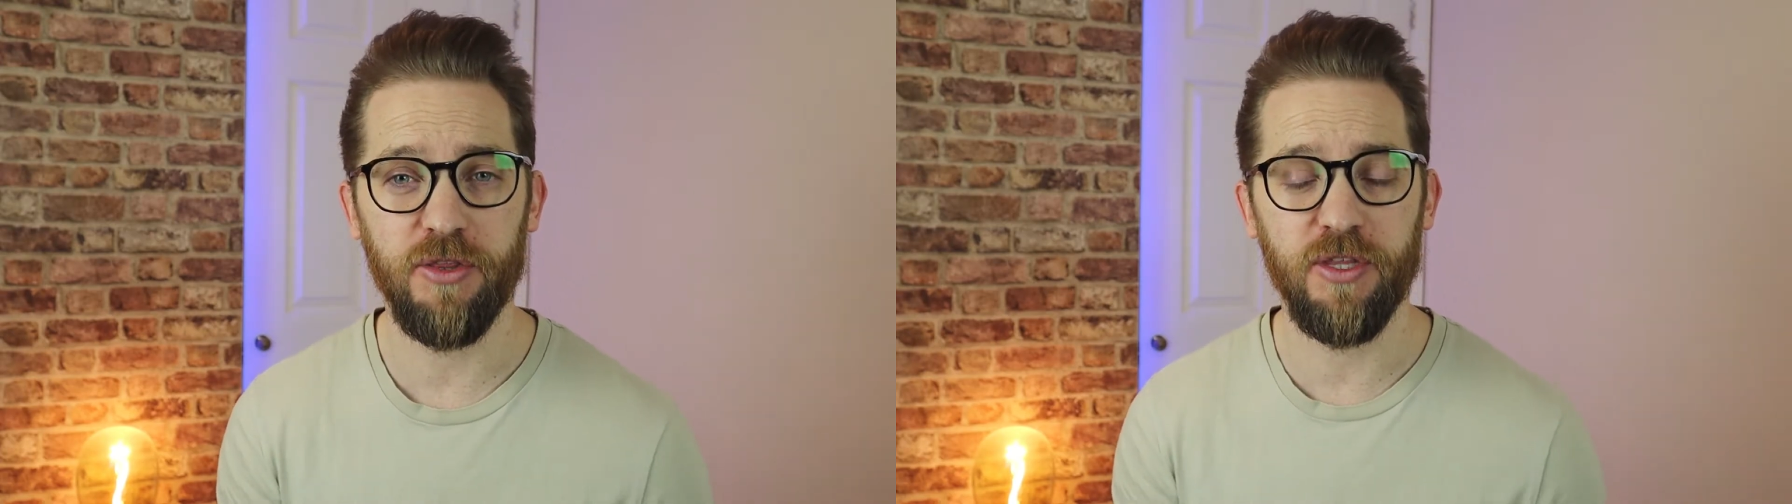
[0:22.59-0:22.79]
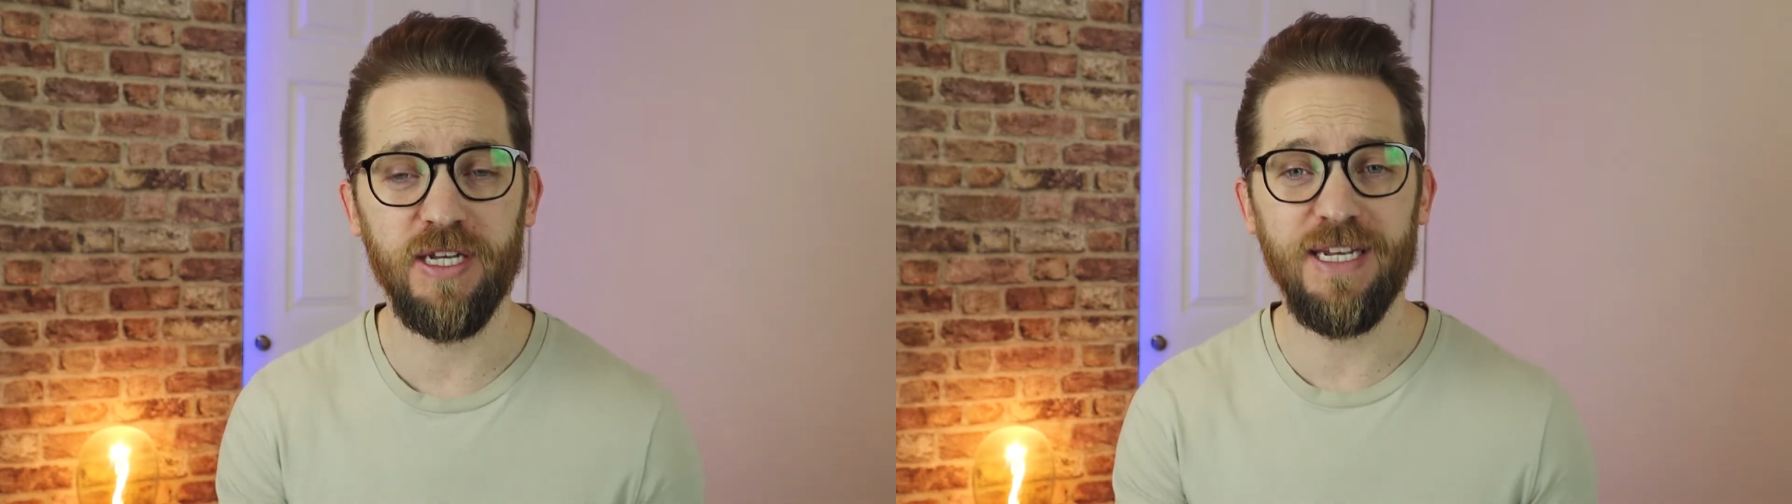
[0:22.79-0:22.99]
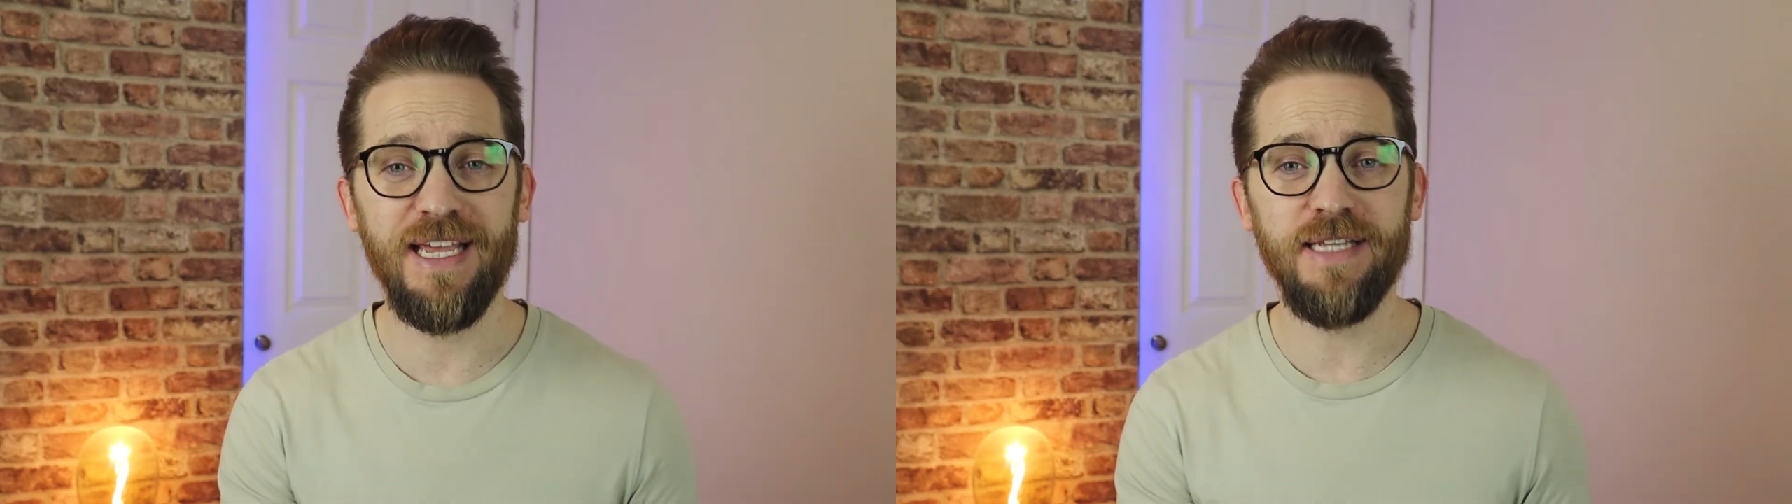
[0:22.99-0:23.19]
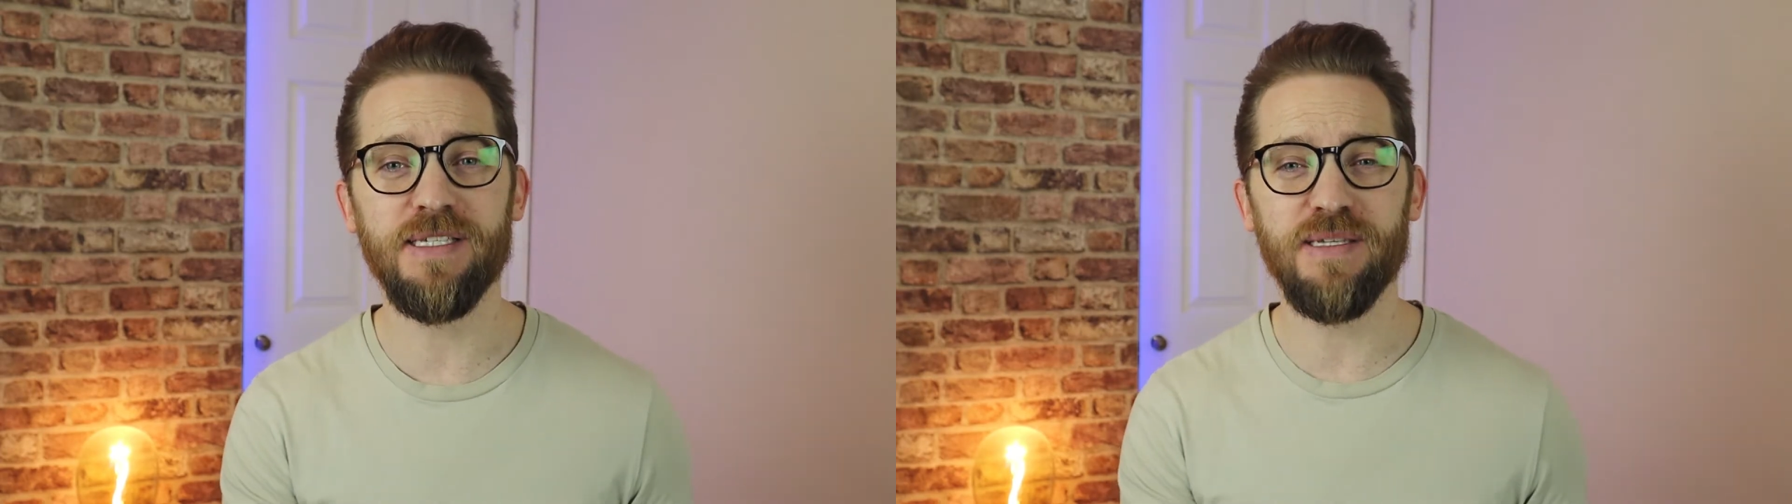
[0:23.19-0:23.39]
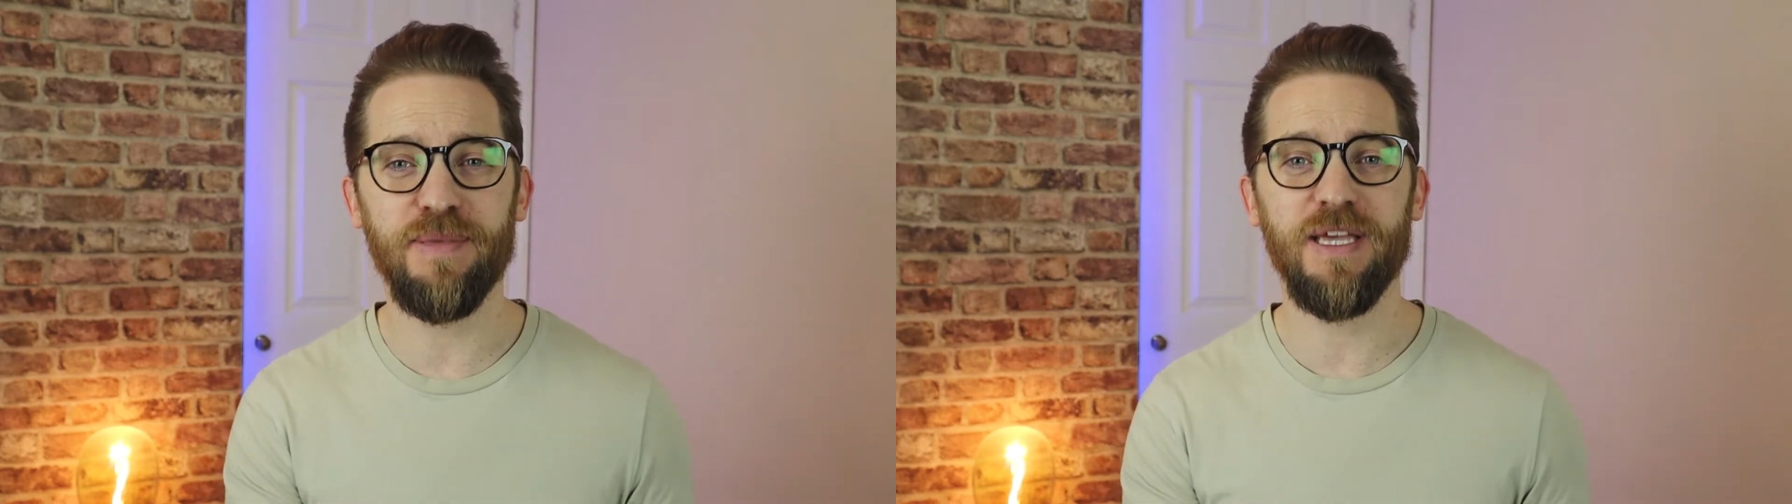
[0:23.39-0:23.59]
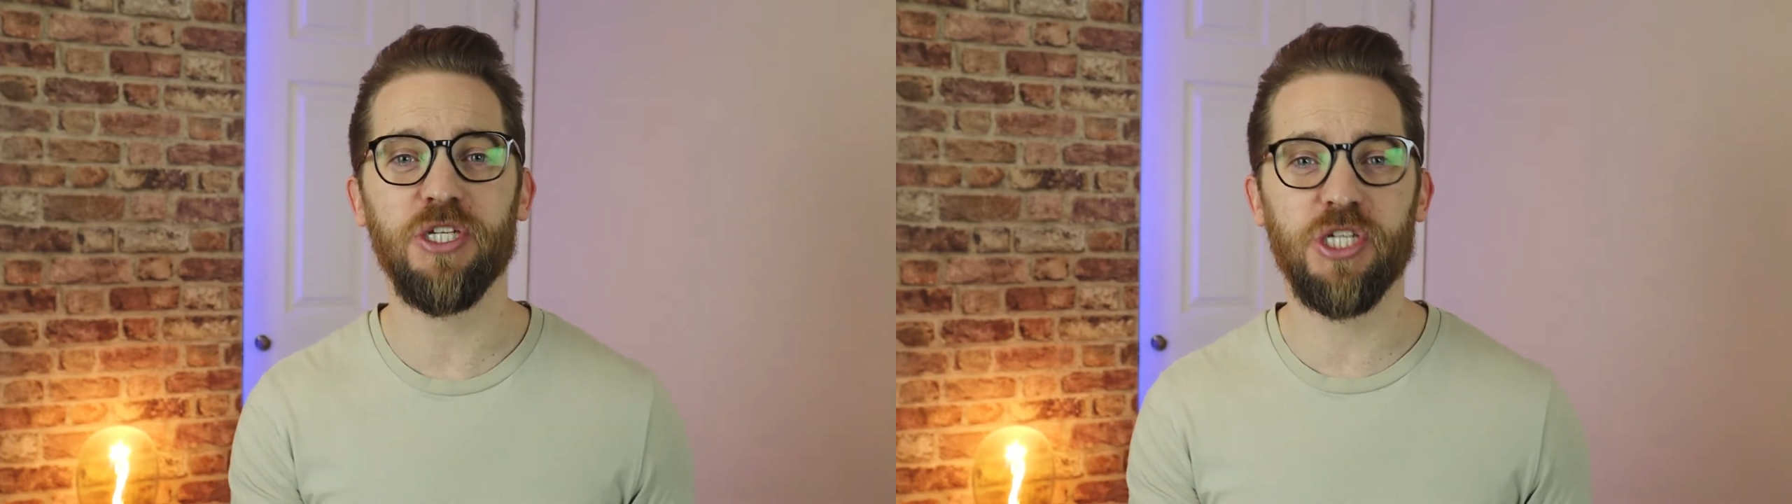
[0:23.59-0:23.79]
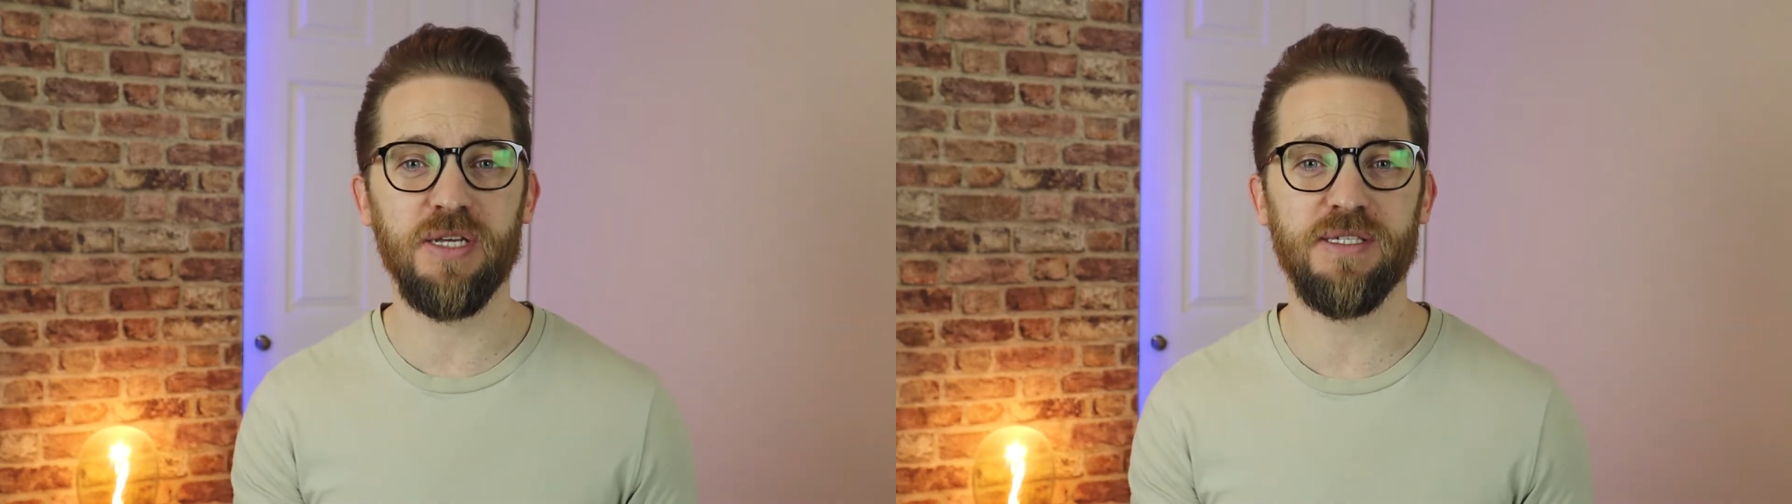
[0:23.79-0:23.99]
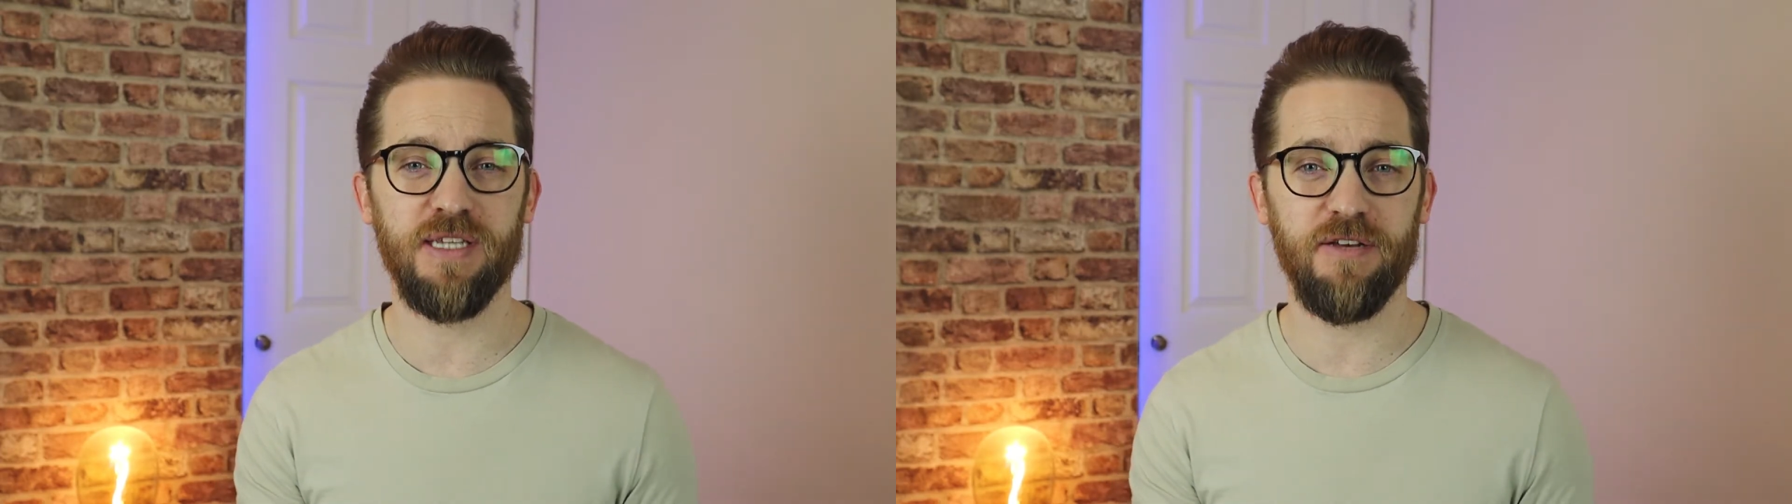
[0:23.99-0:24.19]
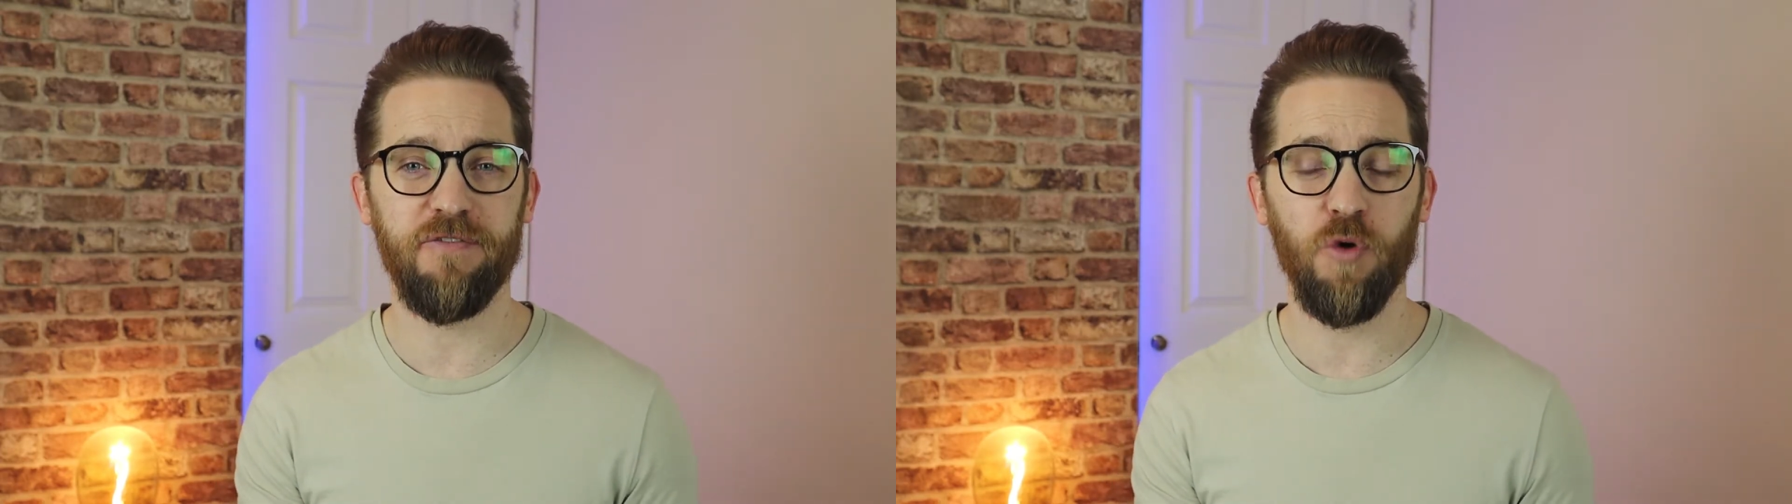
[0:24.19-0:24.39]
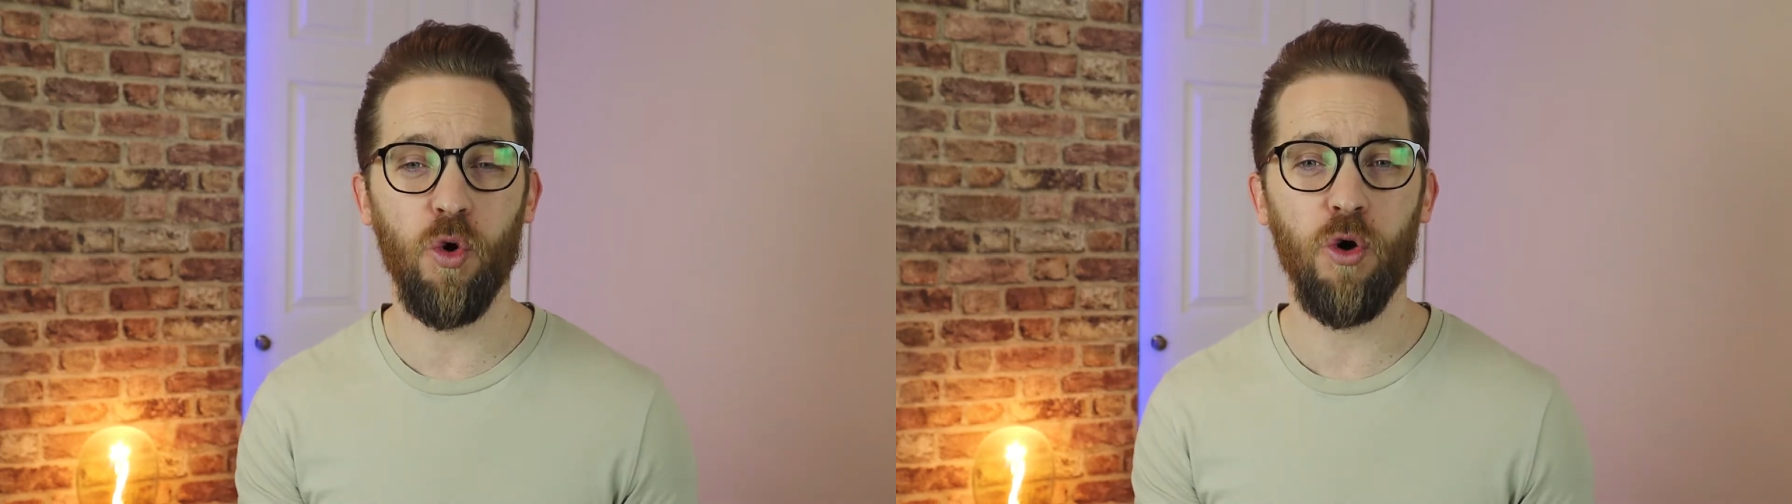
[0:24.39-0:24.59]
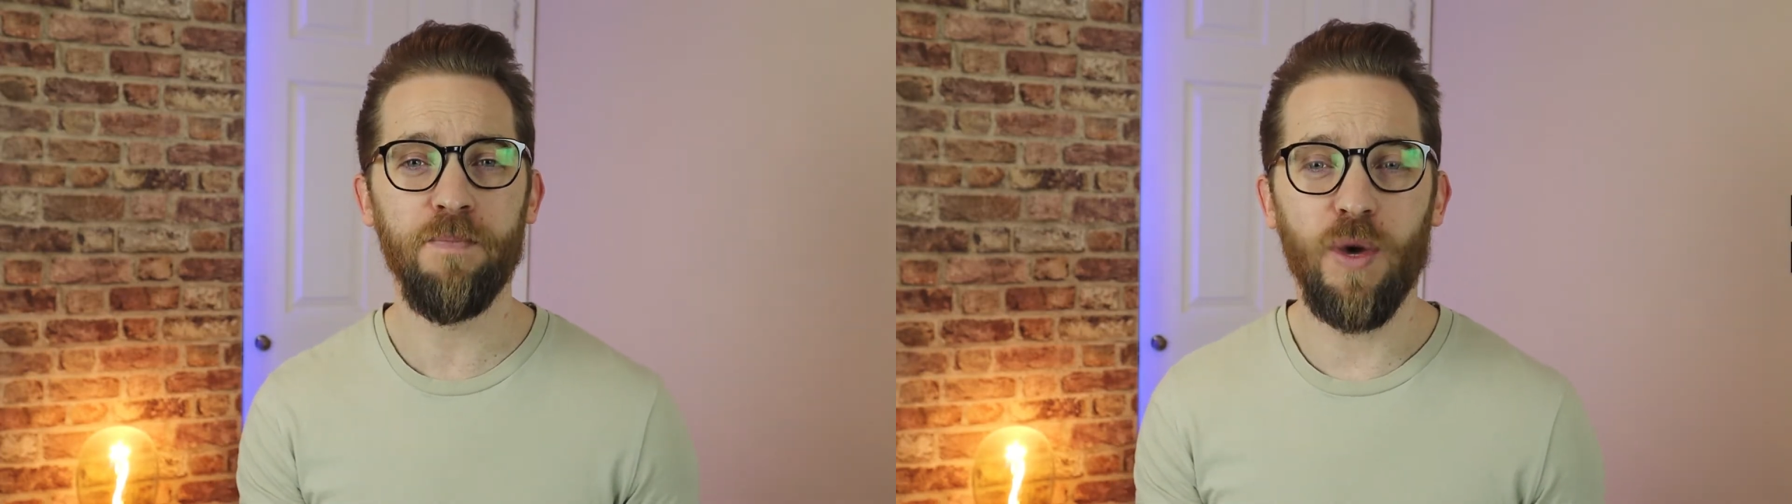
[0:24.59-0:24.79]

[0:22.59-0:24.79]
that needs to be adjusted for,